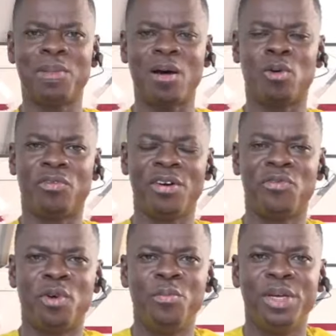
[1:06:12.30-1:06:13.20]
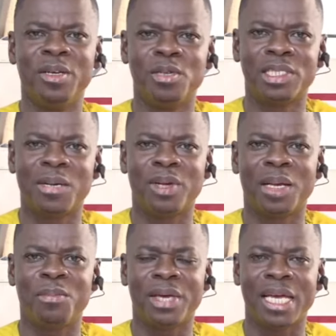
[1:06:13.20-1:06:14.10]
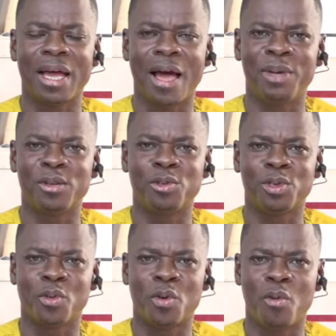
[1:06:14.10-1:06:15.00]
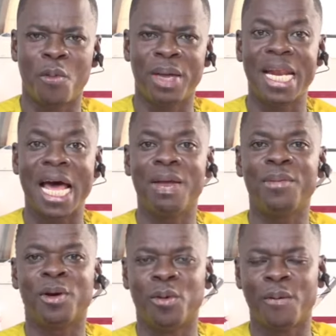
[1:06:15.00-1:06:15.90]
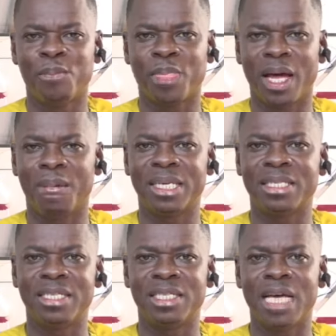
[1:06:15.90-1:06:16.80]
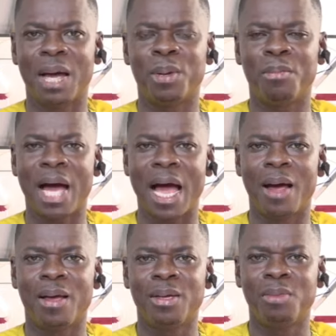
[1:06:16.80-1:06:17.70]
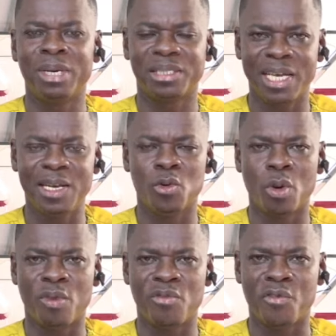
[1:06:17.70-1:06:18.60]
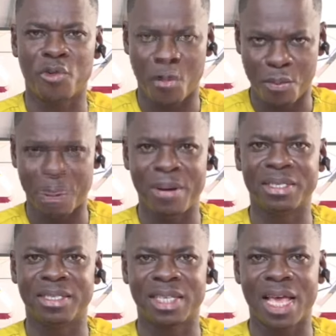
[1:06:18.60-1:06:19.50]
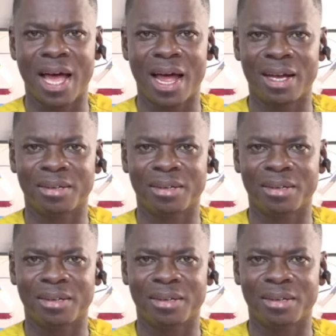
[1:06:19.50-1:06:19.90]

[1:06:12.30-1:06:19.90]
e ma konfefo mi no se mone me abetwetwe nkomo me dane me ho abasisi ya me ba na se e de nkomo foforo abasisi ya